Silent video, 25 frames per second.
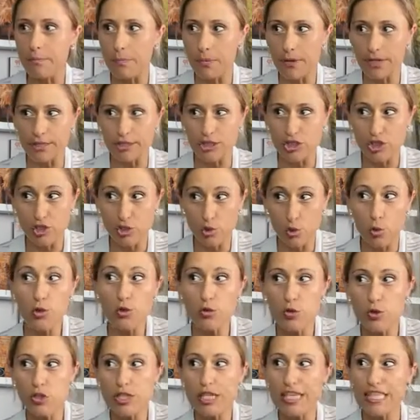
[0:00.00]
but do
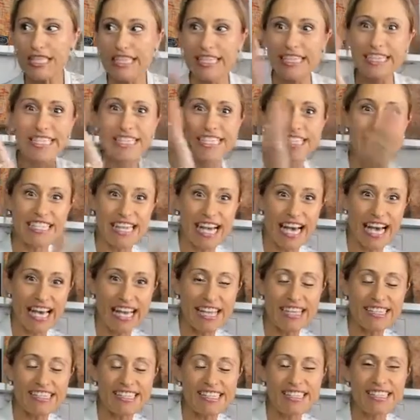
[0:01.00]
you see that the
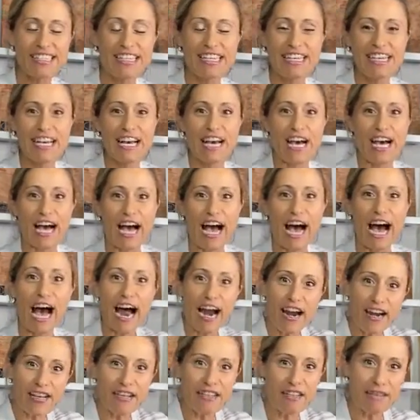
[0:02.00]
signs
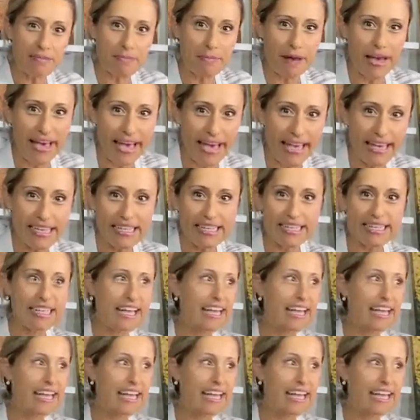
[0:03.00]
are in the back,